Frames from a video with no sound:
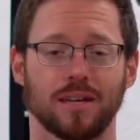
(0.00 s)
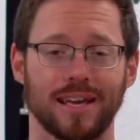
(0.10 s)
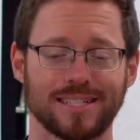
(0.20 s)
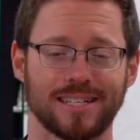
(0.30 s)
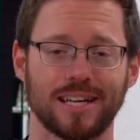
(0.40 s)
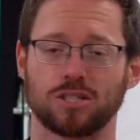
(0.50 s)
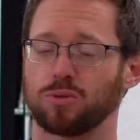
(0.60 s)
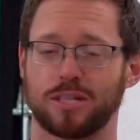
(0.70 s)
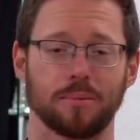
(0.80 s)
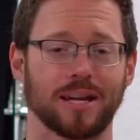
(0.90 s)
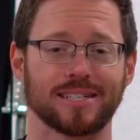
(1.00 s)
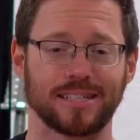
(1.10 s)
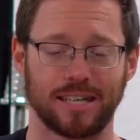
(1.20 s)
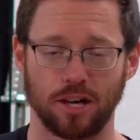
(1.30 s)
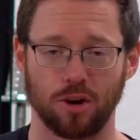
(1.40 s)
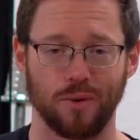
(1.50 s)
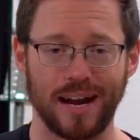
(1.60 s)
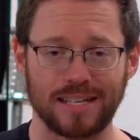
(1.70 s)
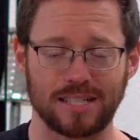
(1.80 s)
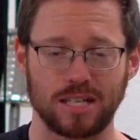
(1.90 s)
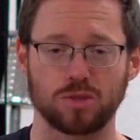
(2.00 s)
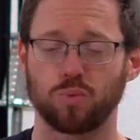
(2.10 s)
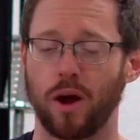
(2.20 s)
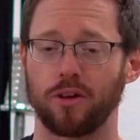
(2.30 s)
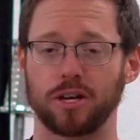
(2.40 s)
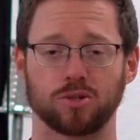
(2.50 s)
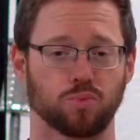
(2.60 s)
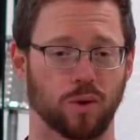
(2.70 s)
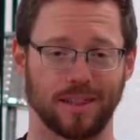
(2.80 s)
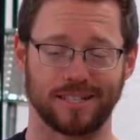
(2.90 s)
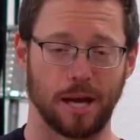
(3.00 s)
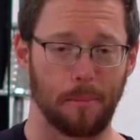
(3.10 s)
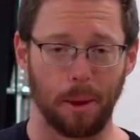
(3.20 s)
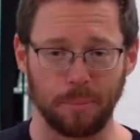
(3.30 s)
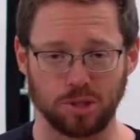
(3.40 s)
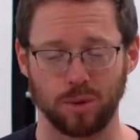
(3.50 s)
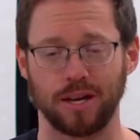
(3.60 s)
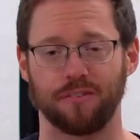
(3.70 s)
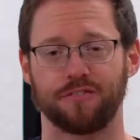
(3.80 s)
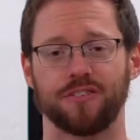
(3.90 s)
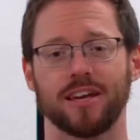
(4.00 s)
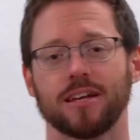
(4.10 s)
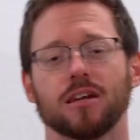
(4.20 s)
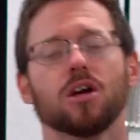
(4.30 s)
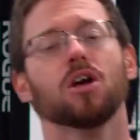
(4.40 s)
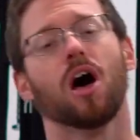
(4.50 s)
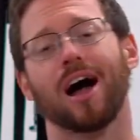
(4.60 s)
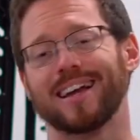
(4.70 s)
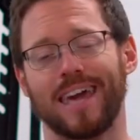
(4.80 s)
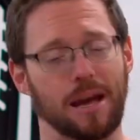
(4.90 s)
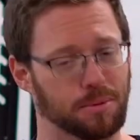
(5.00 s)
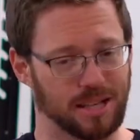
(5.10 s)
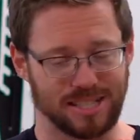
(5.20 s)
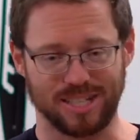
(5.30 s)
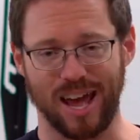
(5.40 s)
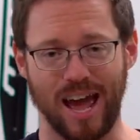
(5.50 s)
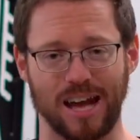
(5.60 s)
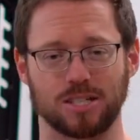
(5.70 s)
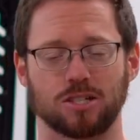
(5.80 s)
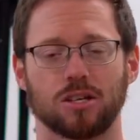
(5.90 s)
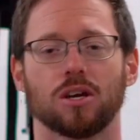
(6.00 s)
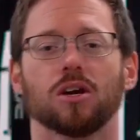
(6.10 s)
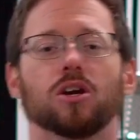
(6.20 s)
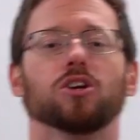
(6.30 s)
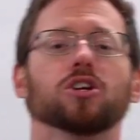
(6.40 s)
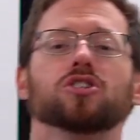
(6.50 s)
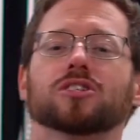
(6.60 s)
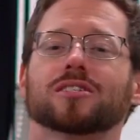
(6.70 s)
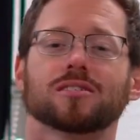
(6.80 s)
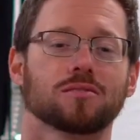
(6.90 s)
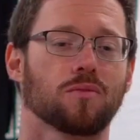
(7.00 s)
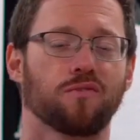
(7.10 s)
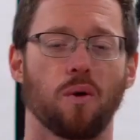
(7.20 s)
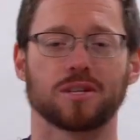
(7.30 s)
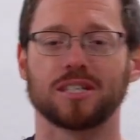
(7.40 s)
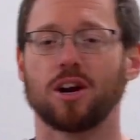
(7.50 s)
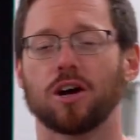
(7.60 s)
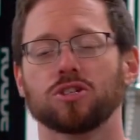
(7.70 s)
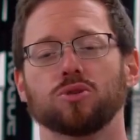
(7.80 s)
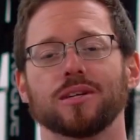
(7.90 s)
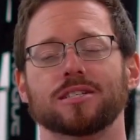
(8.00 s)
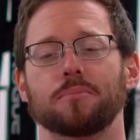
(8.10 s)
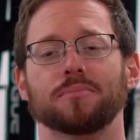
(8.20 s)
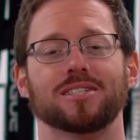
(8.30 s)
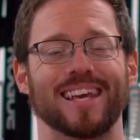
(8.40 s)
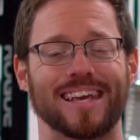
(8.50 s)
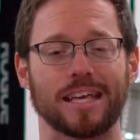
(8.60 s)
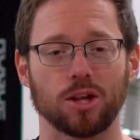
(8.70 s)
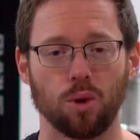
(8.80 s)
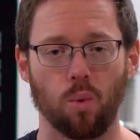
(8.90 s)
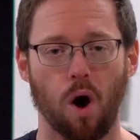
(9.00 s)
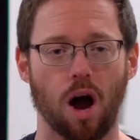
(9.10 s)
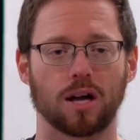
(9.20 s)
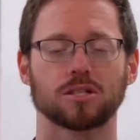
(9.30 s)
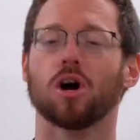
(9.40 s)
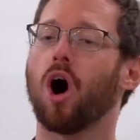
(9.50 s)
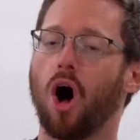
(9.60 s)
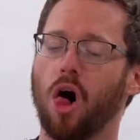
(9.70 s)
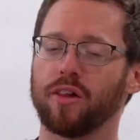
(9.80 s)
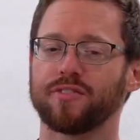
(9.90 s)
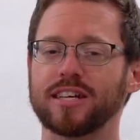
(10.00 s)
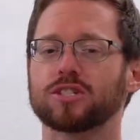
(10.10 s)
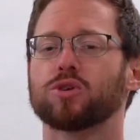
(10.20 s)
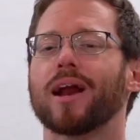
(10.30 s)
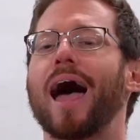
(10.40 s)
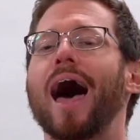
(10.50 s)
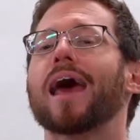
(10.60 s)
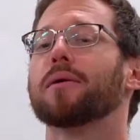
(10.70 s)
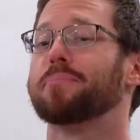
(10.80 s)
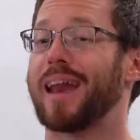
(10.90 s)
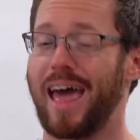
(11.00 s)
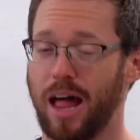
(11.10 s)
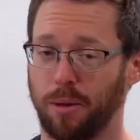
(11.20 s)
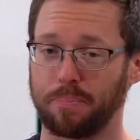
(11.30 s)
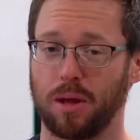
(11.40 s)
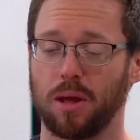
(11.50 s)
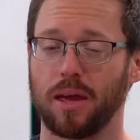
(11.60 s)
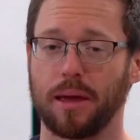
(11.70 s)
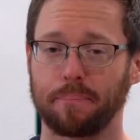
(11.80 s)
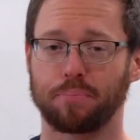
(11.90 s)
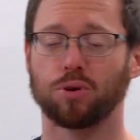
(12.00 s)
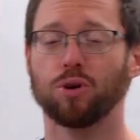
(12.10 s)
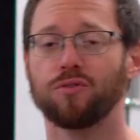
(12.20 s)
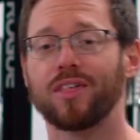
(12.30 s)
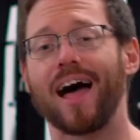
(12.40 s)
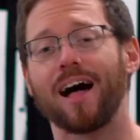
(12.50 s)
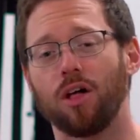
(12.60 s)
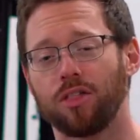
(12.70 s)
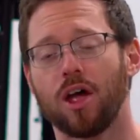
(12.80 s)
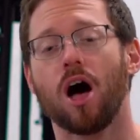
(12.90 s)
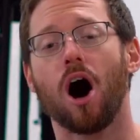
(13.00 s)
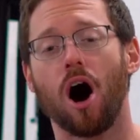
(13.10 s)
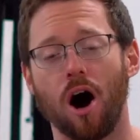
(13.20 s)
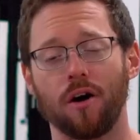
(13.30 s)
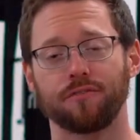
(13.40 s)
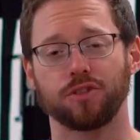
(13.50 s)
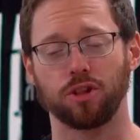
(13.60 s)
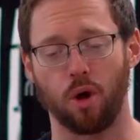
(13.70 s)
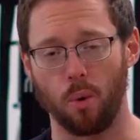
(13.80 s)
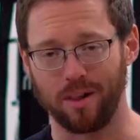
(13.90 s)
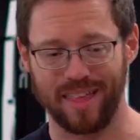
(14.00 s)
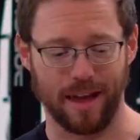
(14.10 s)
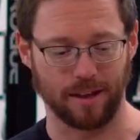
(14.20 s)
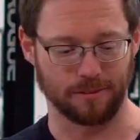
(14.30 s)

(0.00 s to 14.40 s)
is needed. So tibialis anterior raises, whether it's with a dumbbell between your feet, a cable attached, you're just focusing on doing some heel walks, all of these are gonna add up and help improve the health of the lower leg.